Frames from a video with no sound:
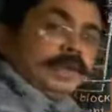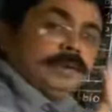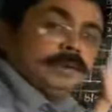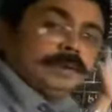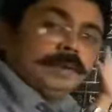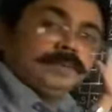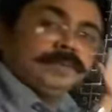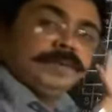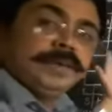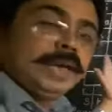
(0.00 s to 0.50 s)

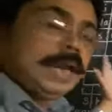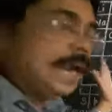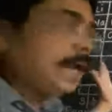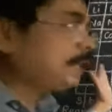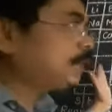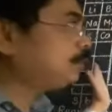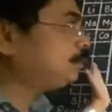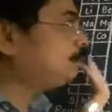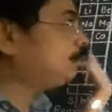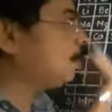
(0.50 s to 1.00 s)
between
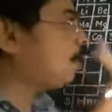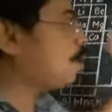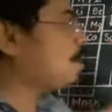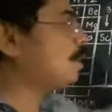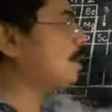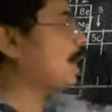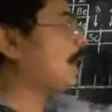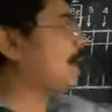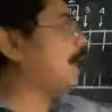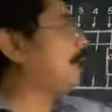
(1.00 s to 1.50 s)
S
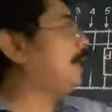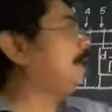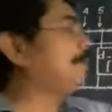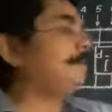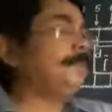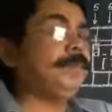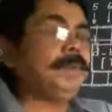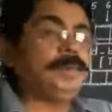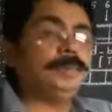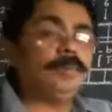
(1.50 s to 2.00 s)
block and P